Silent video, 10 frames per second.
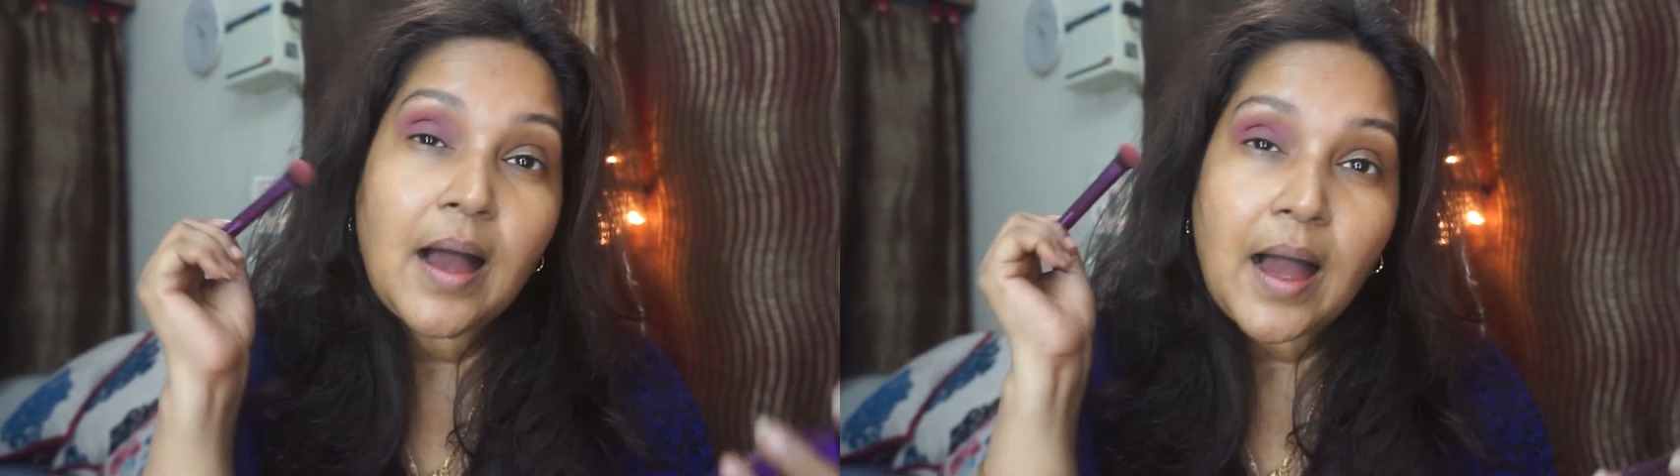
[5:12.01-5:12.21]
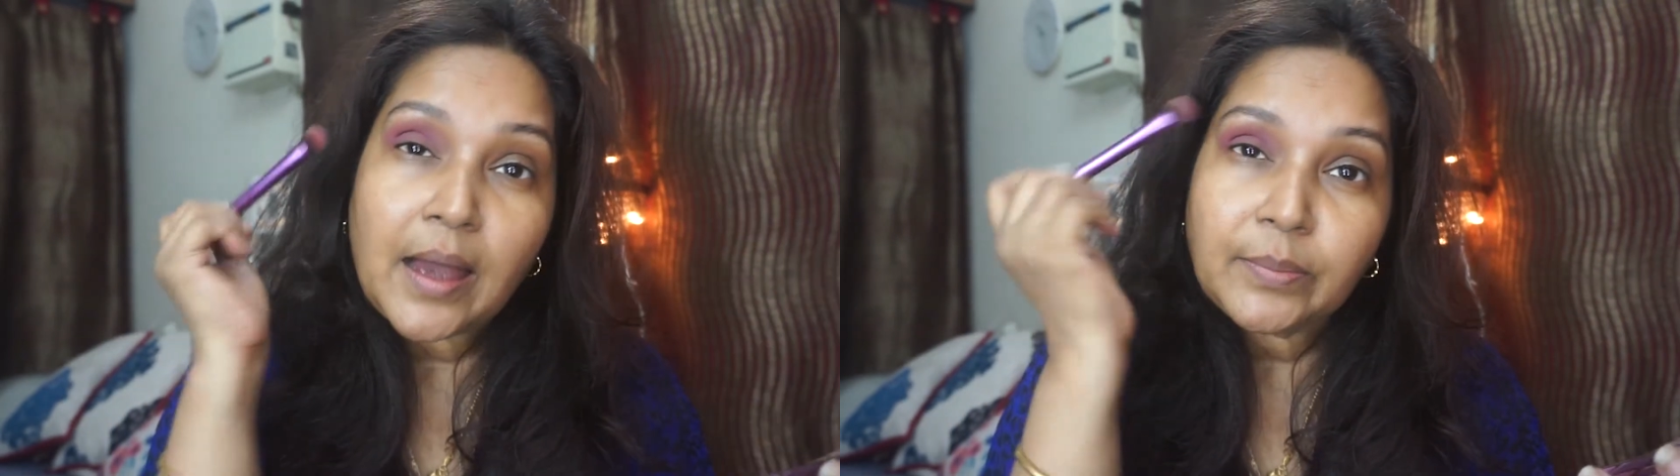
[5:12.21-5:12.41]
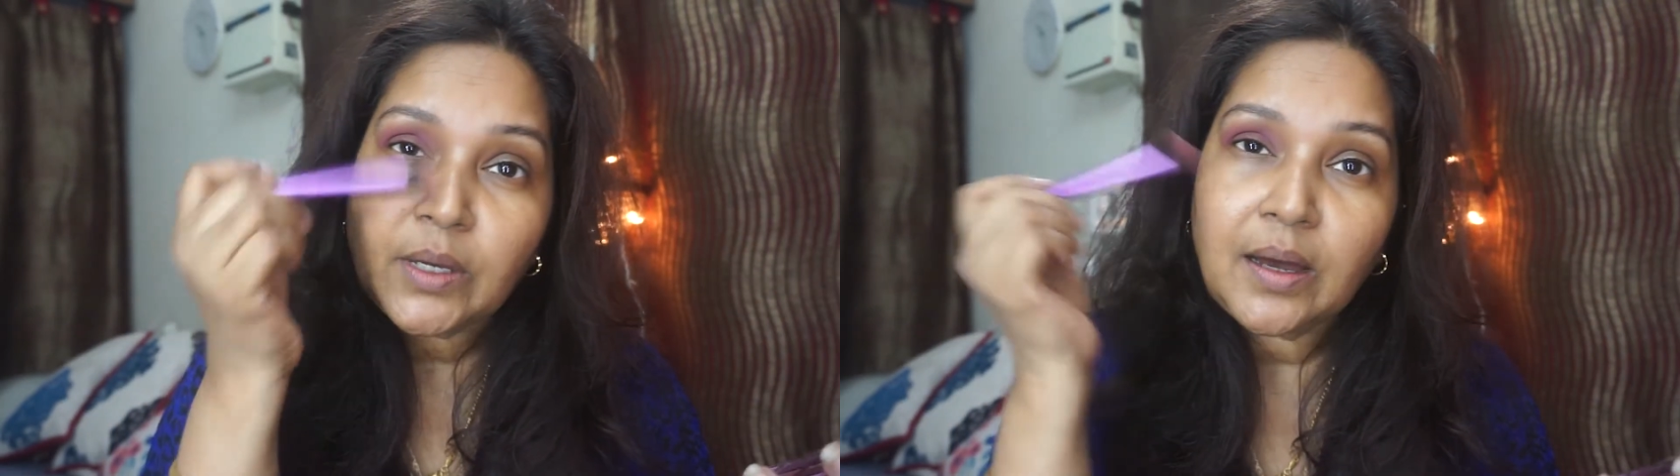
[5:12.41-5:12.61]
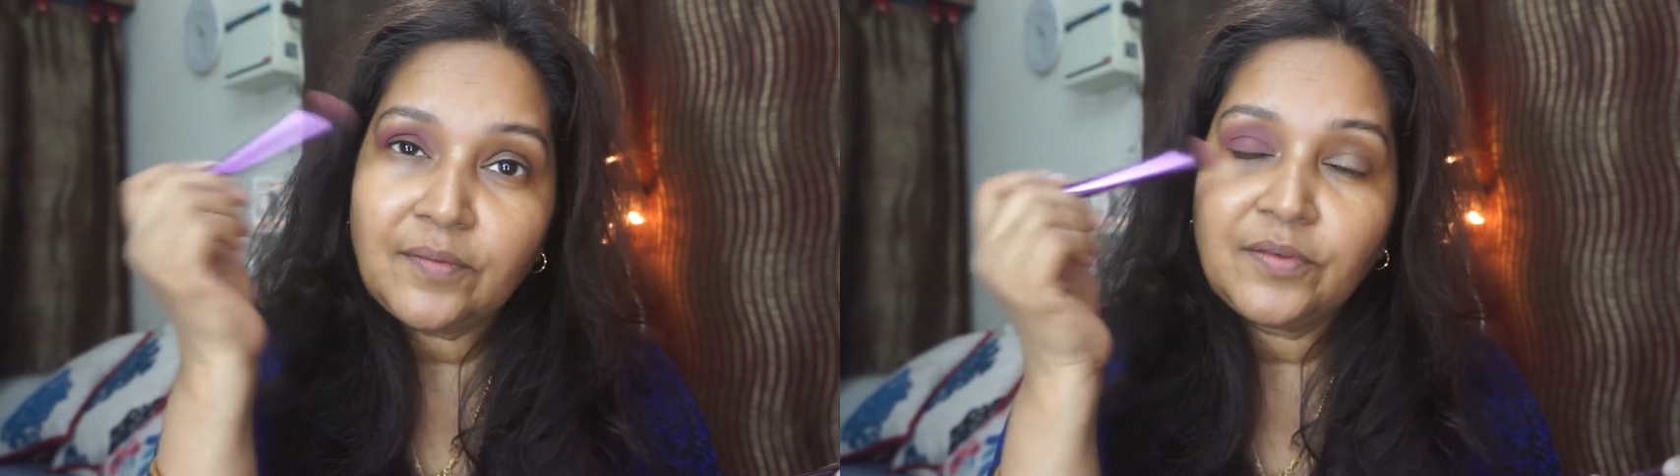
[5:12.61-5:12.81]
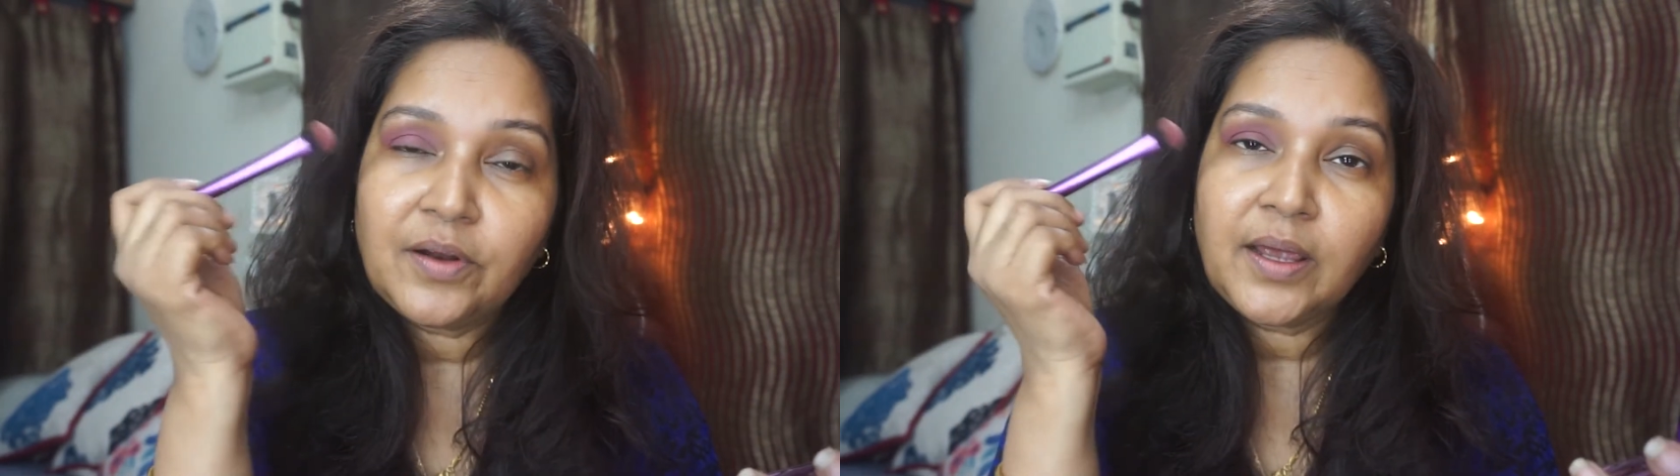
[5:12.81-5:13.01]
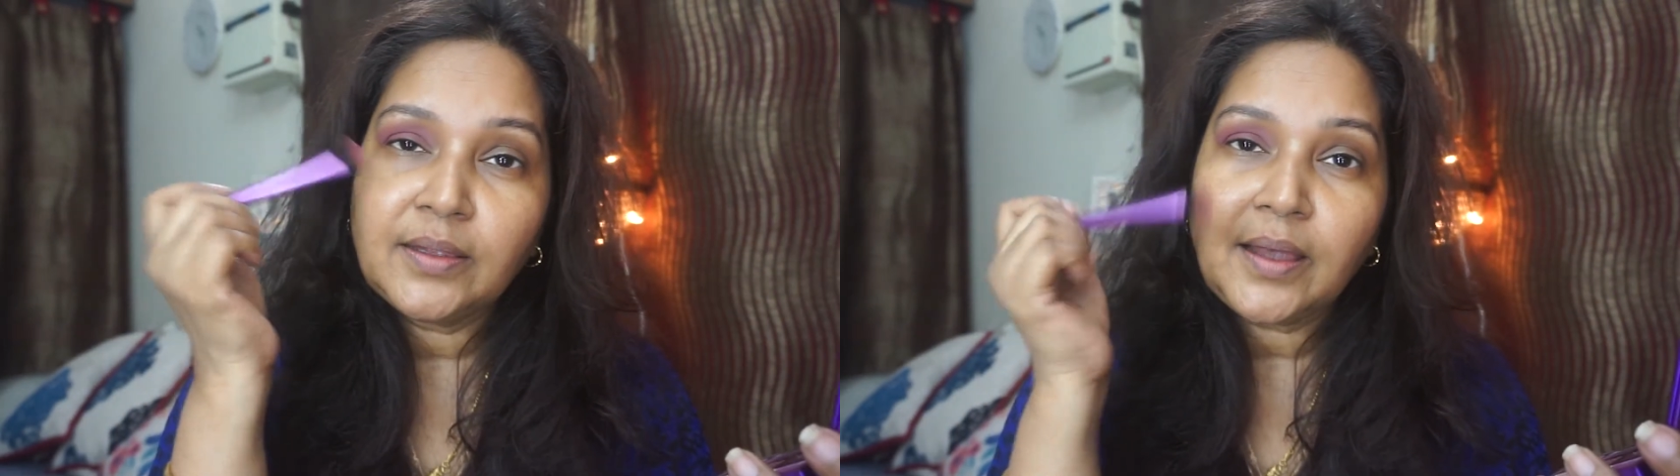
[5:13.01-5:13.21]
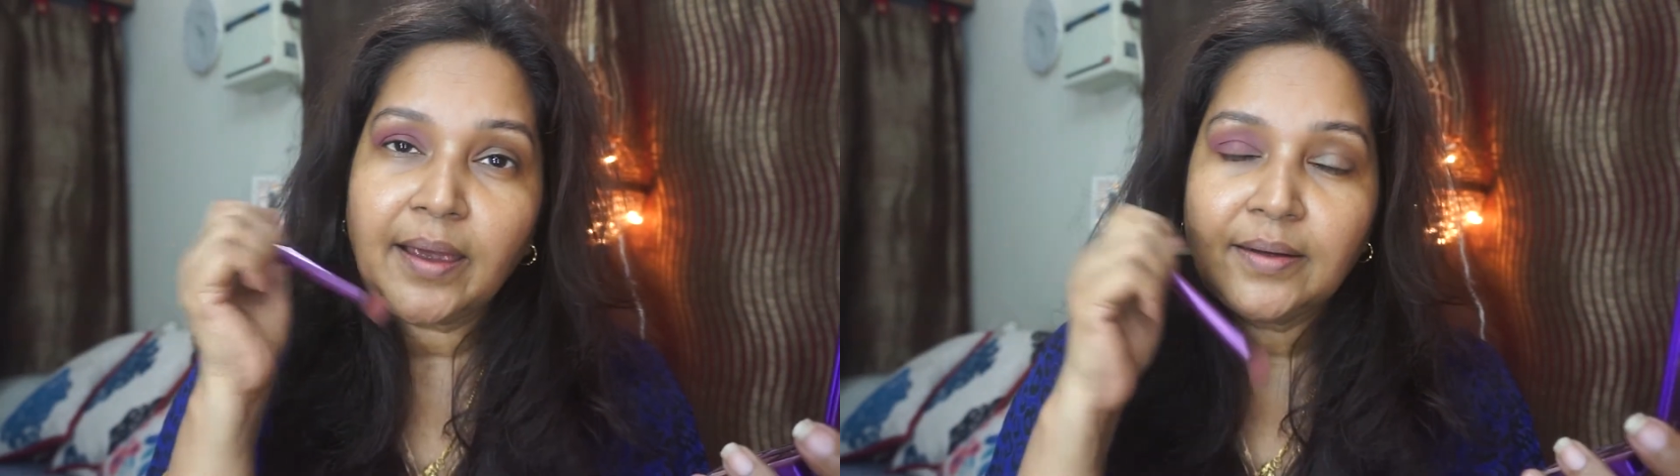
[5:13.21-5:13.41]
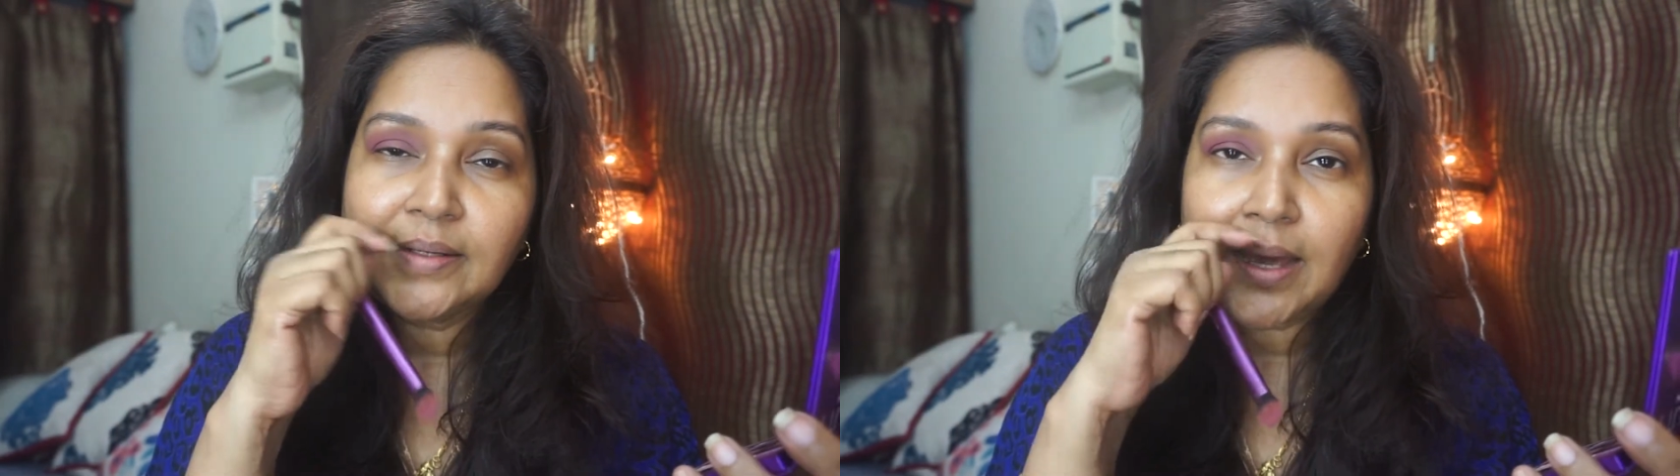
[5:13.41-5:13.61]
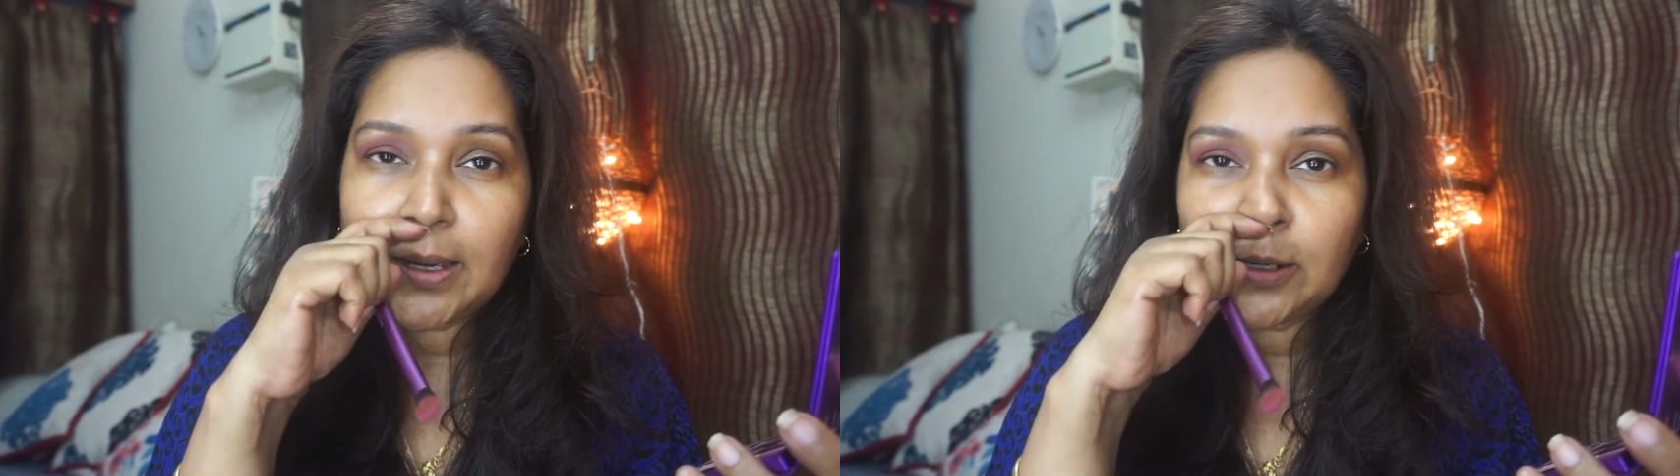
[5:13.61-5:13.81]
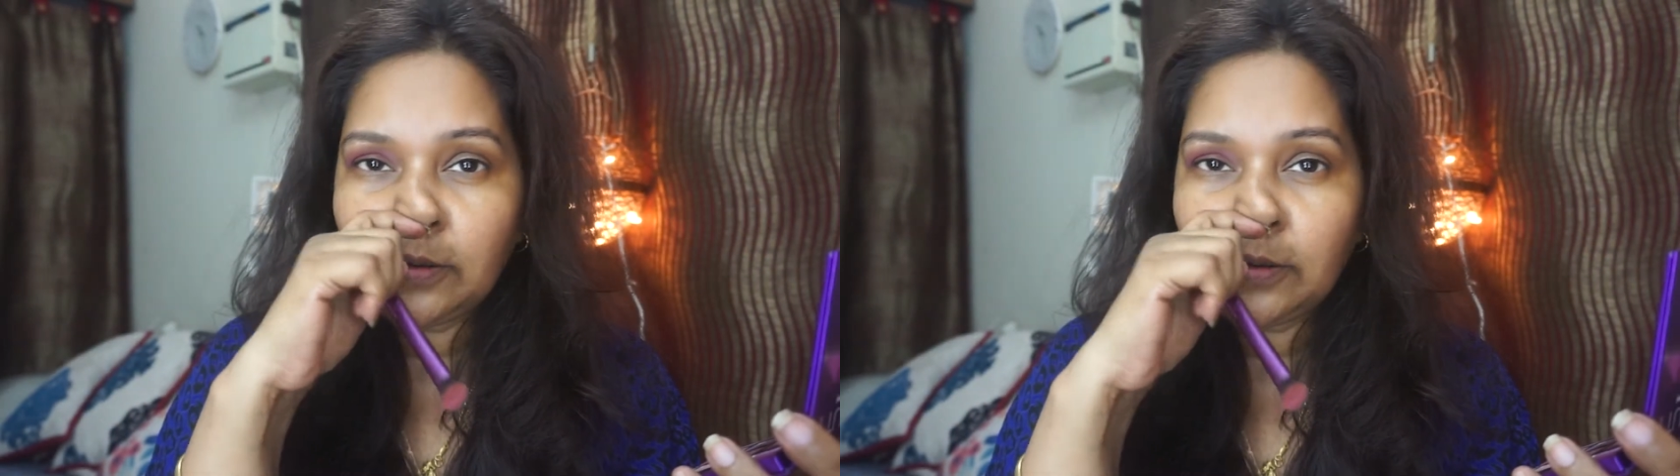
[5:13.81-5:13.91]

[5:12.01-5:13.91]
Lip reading: I'm covering the entire